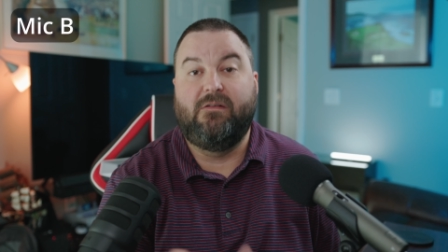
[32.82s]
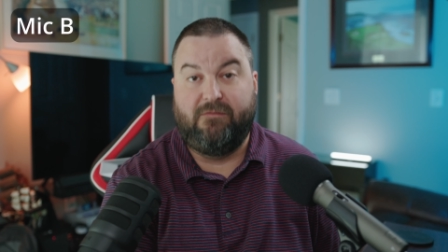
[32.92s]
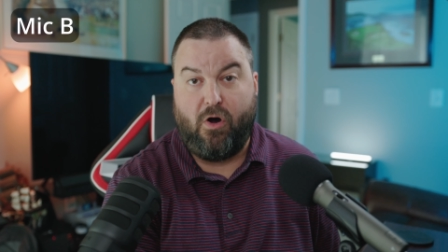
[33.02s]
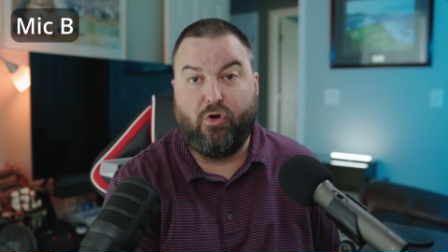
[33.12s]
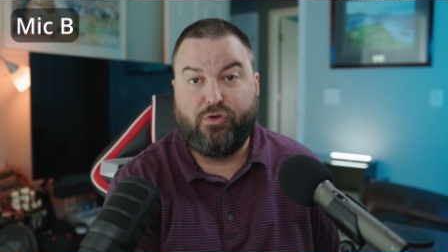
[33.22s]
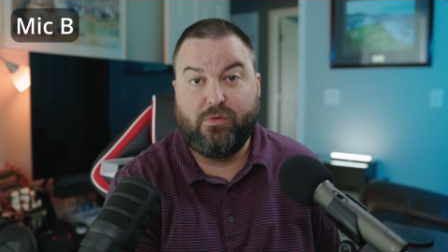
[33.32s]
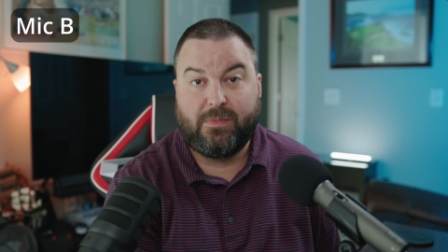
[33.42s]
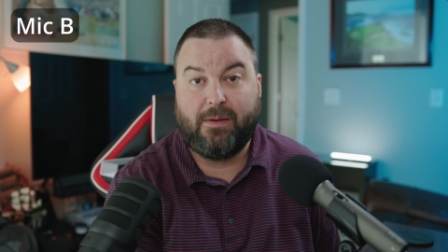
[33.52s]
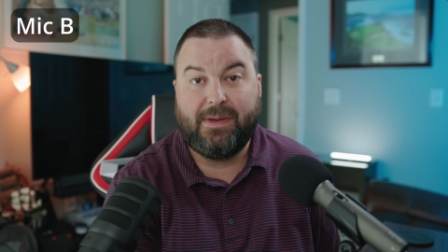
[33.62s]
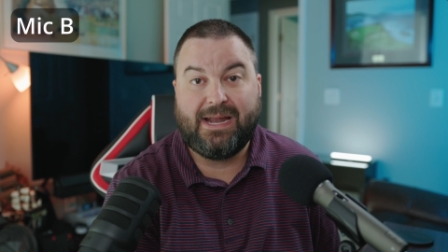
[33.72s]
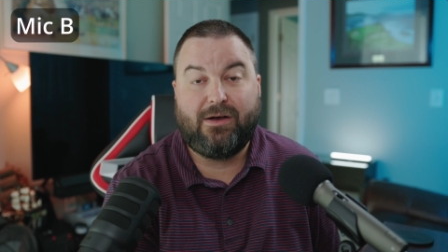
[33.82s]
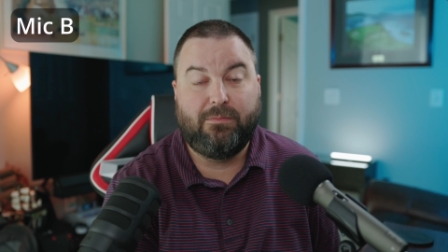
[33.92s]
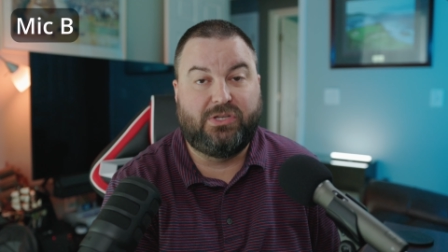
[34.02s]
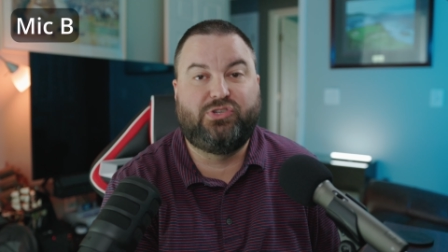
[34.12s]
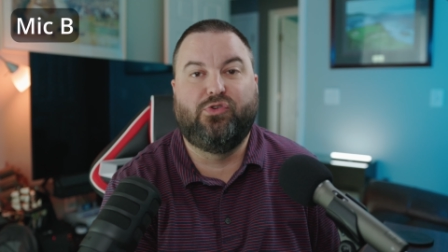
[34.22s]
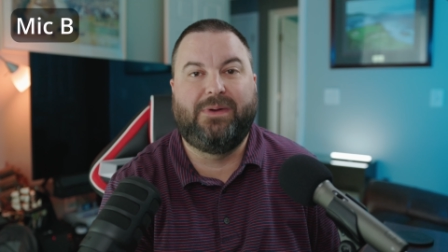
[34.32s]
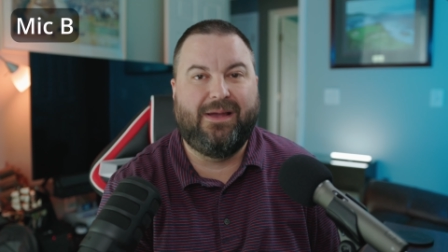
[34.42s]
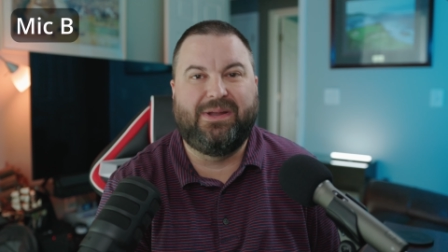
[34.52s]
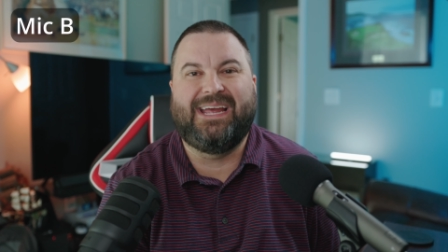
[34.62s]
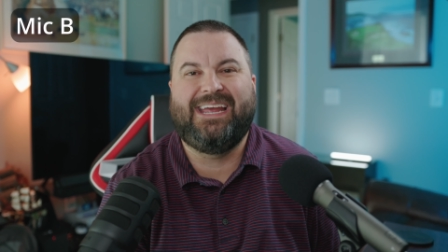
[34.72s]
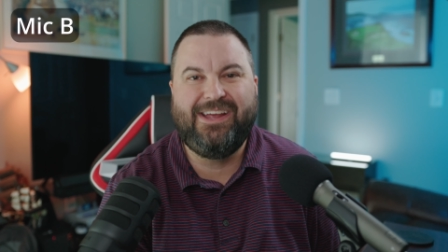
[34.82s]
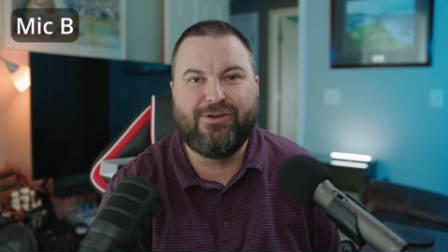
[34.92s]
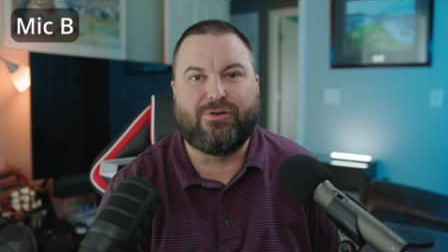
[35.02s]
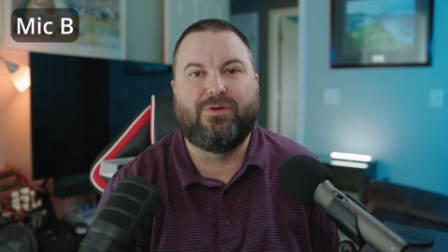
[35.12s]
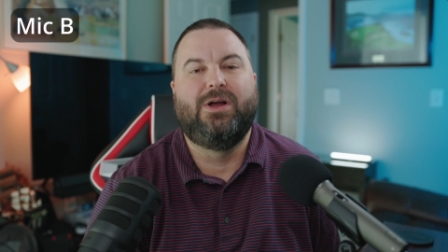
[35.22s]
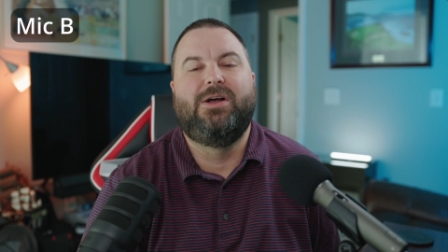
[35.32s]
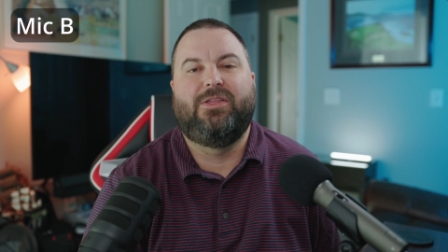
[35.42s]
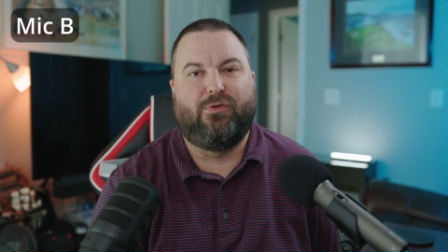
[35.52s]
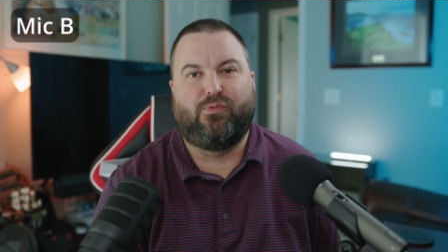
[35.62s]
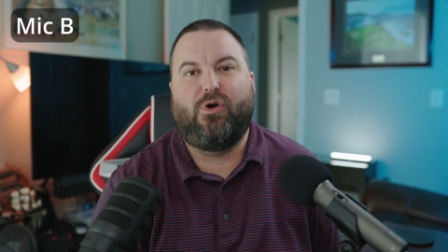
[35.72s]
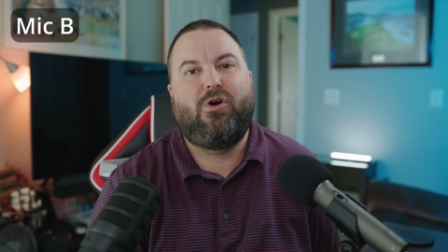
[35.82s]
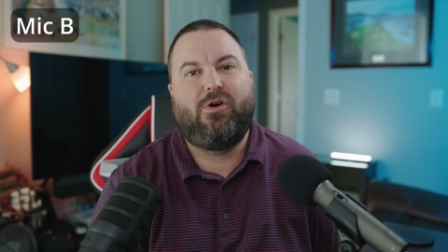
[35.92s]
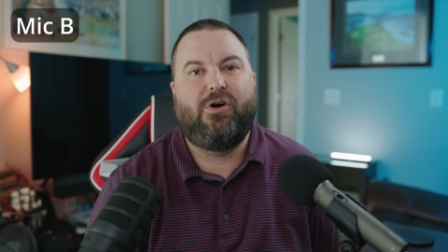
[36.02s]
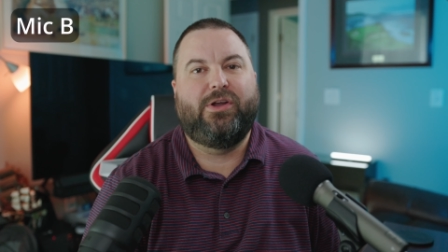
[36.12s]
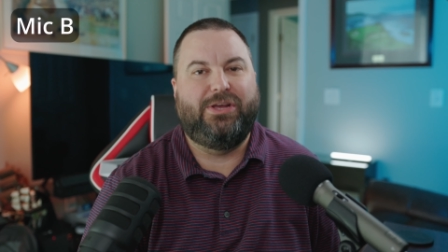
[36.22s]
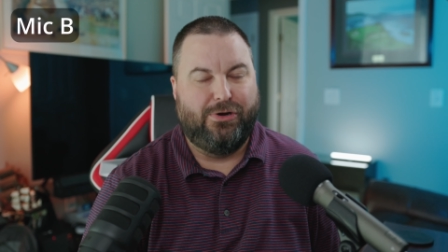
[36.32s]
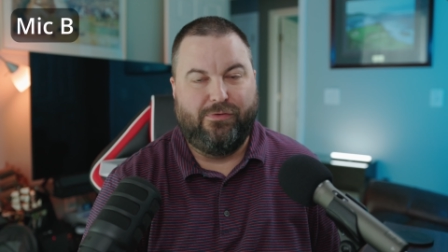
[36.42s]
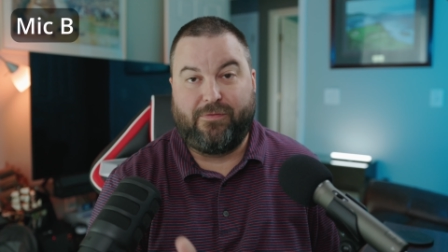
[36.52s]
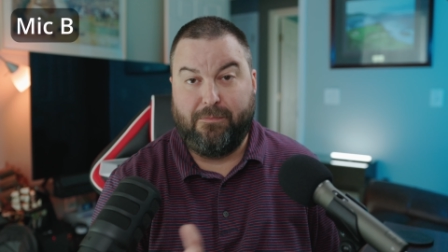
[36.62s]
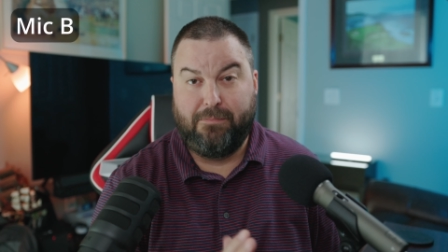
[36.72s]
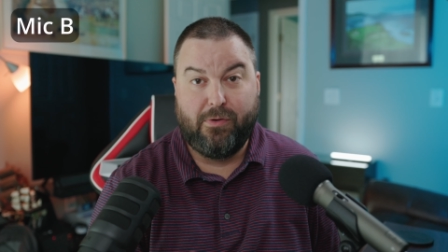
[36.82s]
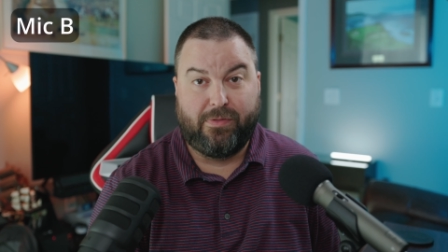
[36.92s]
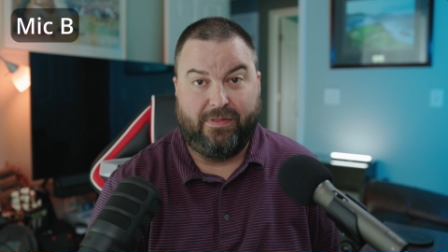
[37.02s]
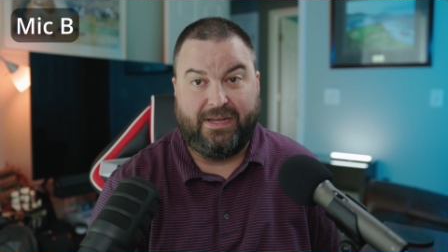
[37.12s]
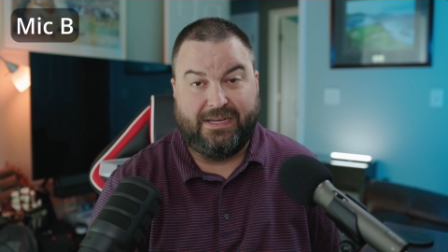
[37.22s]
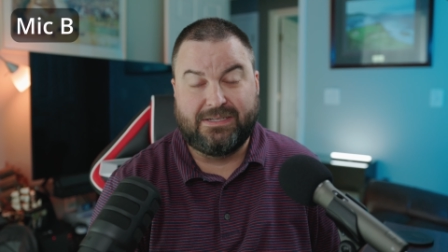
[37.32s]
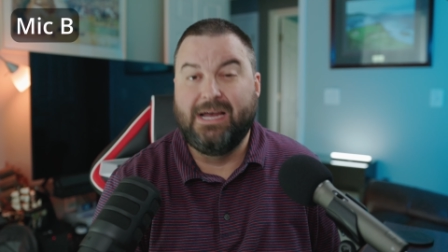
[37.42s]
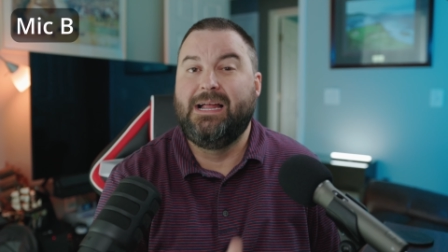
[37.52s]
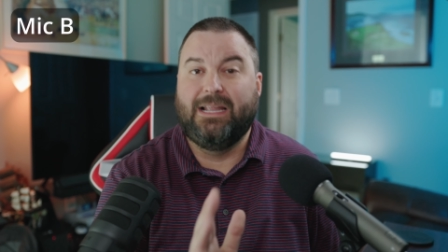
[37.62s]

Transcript: volume coming out, but you'll be able to hear the raw audio from both of these.